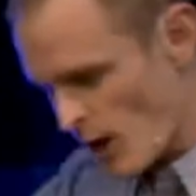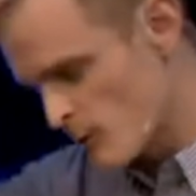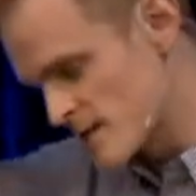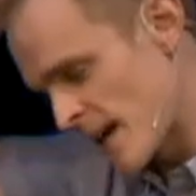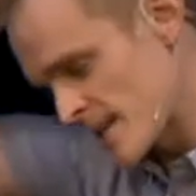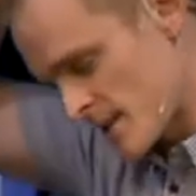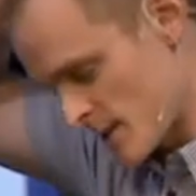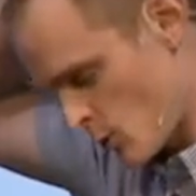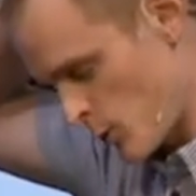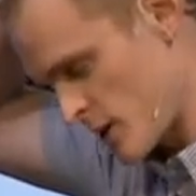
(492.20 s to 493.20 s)
was asked
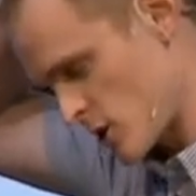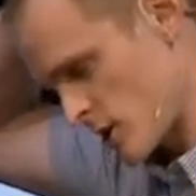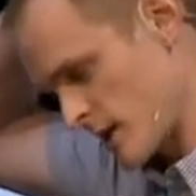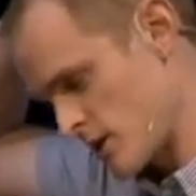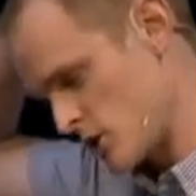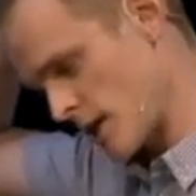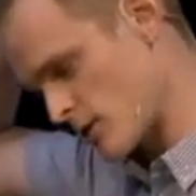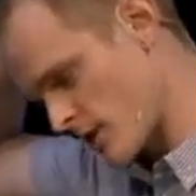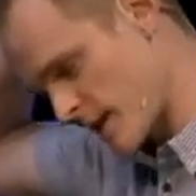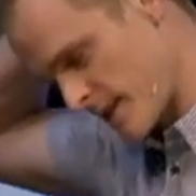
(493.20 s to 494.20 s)
this question in
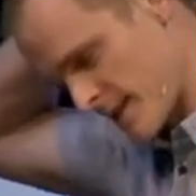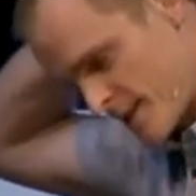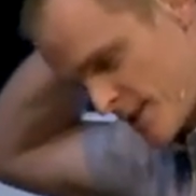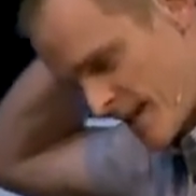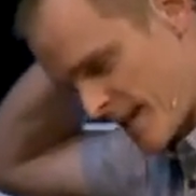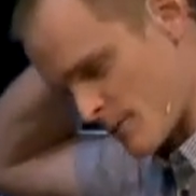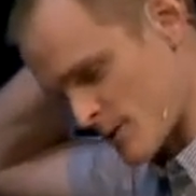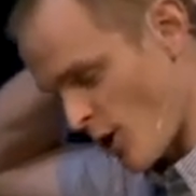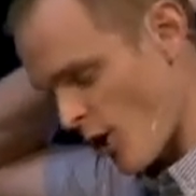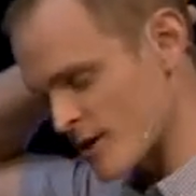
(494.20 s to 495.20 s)
January this year. It was
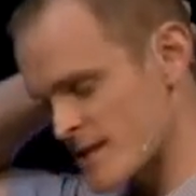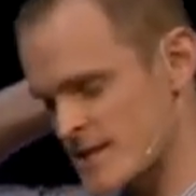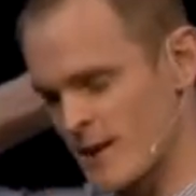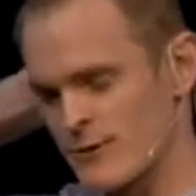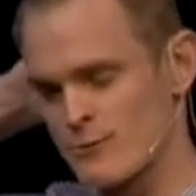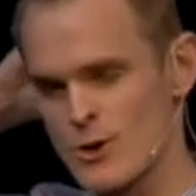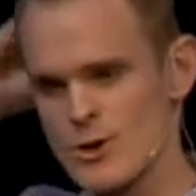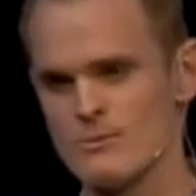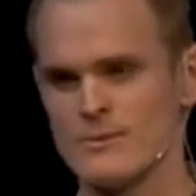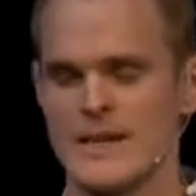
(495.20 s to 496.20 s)
a hot, stuffy
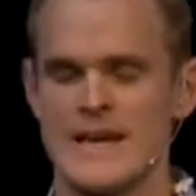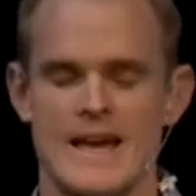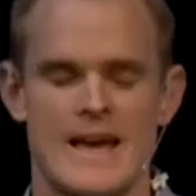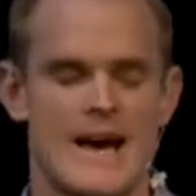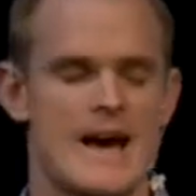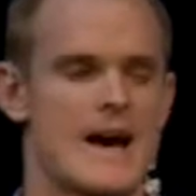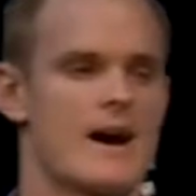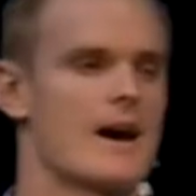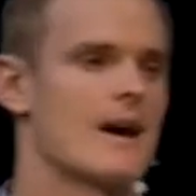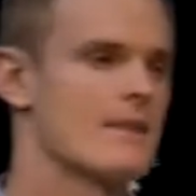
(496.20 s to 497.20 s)
room.
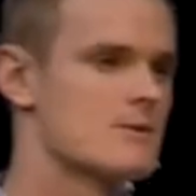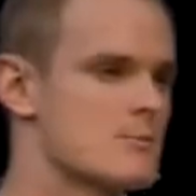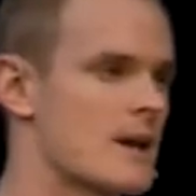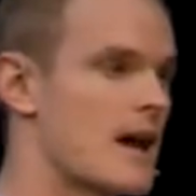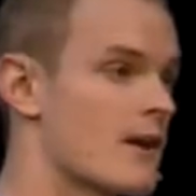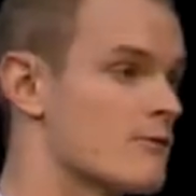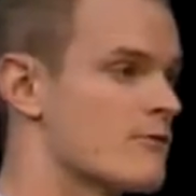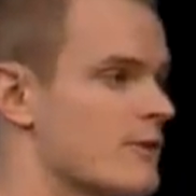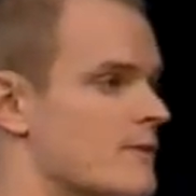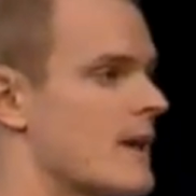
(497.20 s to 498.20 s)
Uh, there was about
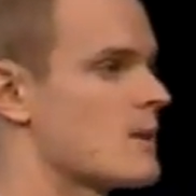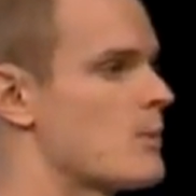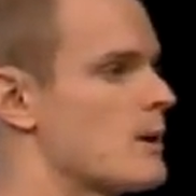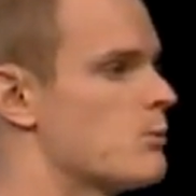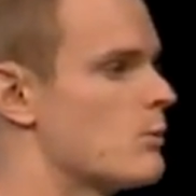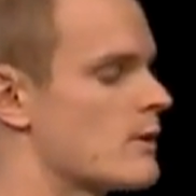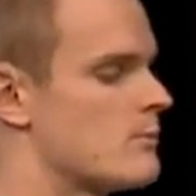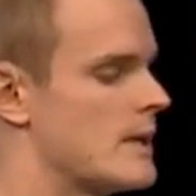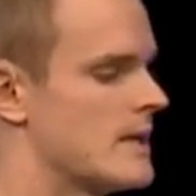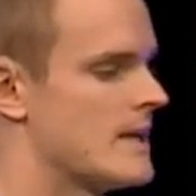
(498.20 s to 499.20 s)
150 other people with
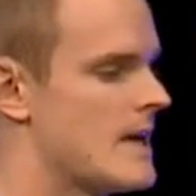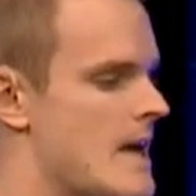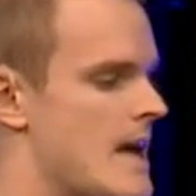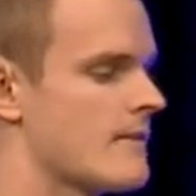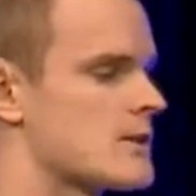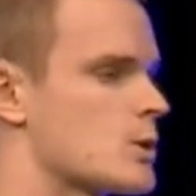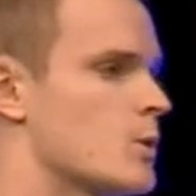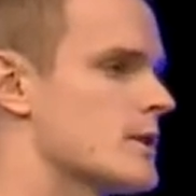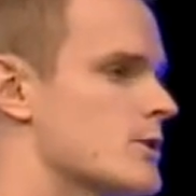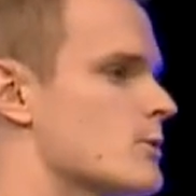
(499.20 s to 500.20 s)
me. And this
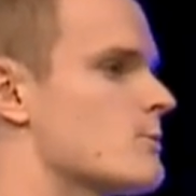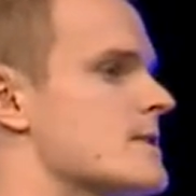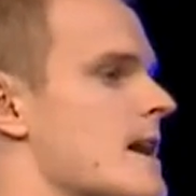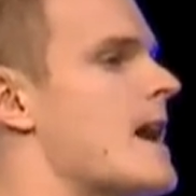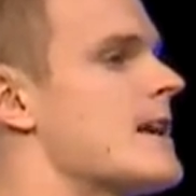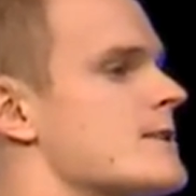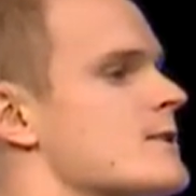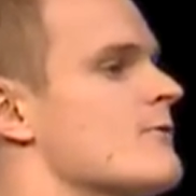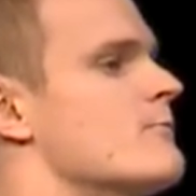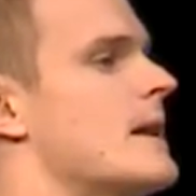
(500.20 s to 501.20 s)
question was asked
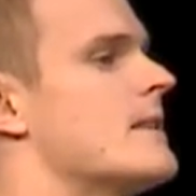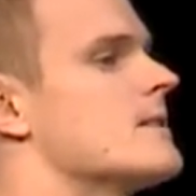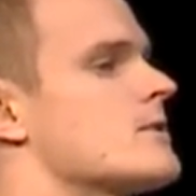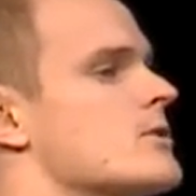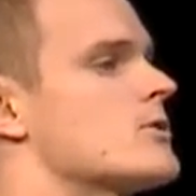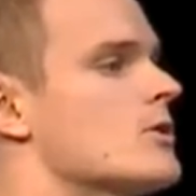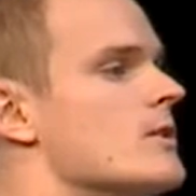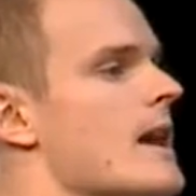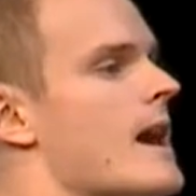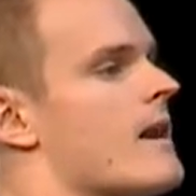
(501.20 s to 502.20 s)
of me that
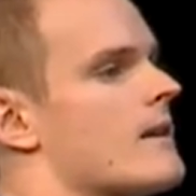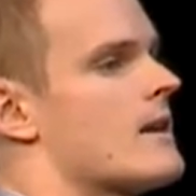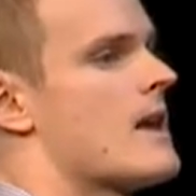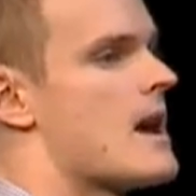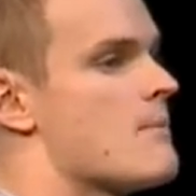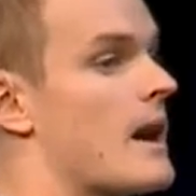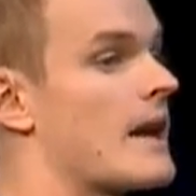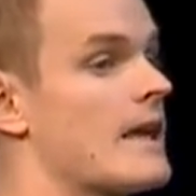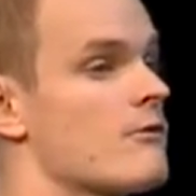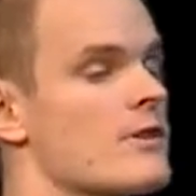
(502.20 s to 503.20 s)
stood out
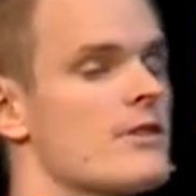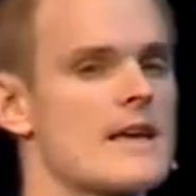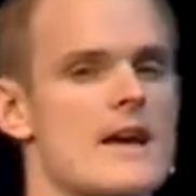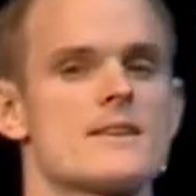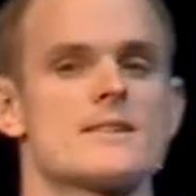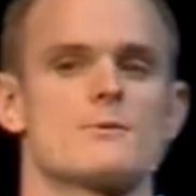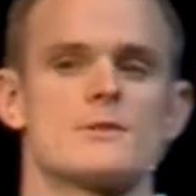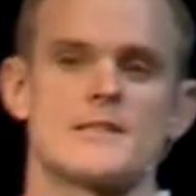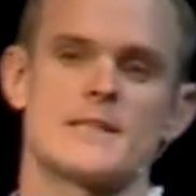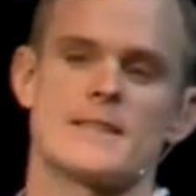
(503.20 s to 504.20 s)
among everything else that
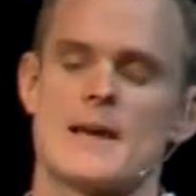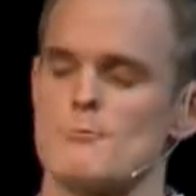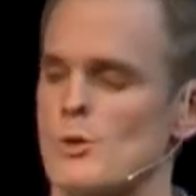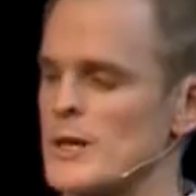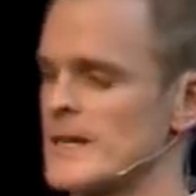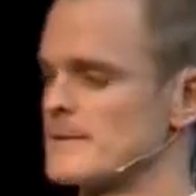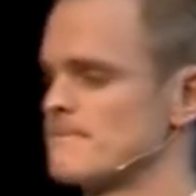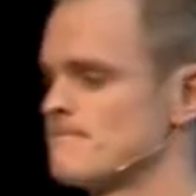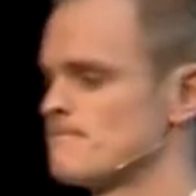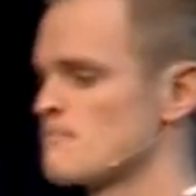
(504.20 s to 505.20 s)
was said that morning.
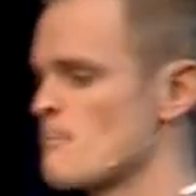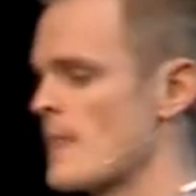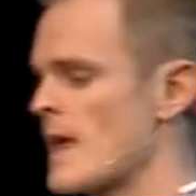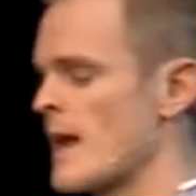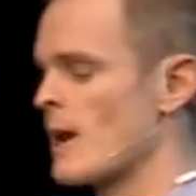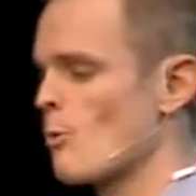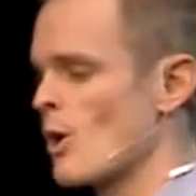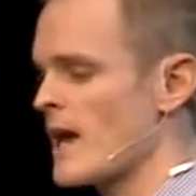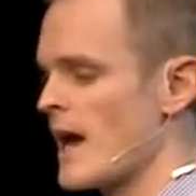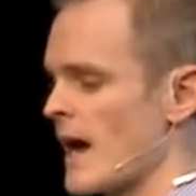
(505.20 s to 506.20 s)
And I
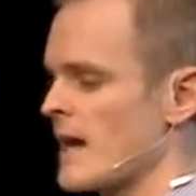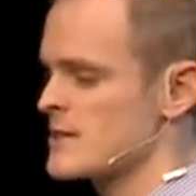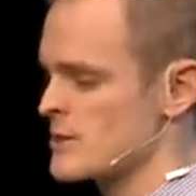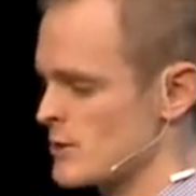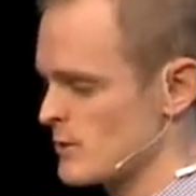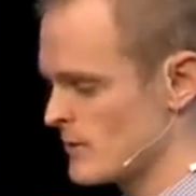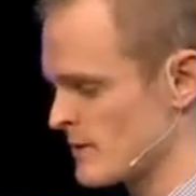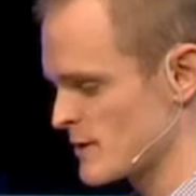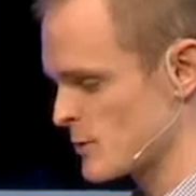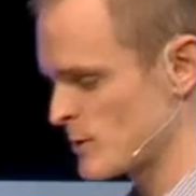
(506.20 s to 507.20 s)
want to ask you
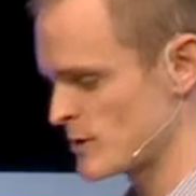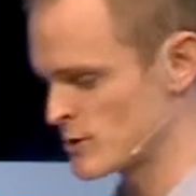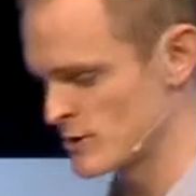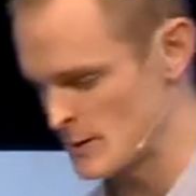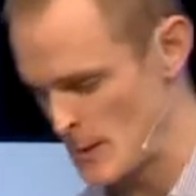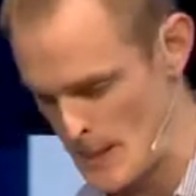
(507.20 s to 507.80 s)
this question